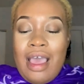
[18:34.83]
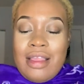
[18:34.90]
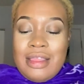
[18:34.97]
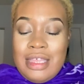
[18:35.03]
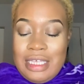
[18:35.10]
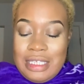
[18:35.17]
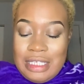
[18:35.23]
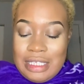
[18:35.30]

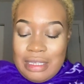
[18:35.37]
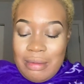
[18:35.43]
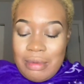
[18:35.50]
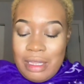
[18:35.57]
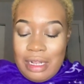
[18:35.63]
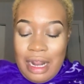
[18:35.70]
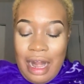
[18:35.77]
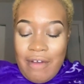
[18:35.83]
This is
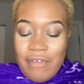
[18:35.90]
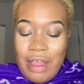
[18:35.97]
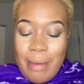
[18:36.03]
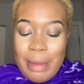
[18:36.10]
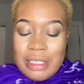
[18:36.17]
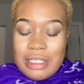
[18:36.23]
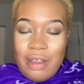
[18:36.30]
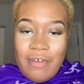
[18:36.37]
something that I find
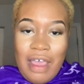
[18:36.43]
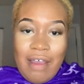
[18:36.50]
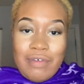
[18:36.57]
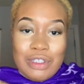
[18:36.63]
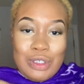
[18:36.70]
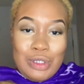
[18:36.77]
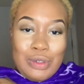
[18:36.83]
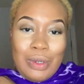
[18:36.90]
myself having
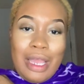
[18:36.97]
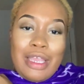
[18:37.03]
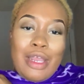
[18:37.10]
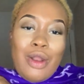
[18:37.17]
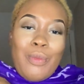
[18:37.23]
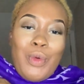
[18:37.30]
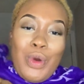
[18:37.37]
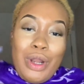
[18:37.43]
to do like in
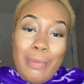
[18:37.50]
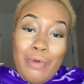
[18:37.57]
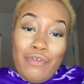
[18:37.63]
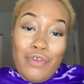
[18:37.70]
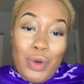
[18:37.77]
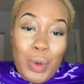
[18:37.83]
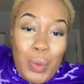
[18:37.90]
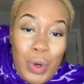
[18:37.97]
the morning
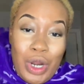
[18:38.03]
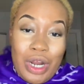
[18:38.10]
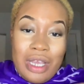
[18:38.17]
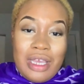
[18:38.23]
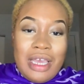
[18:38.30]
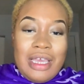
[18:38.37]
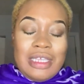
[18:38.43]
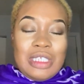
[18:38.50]
before work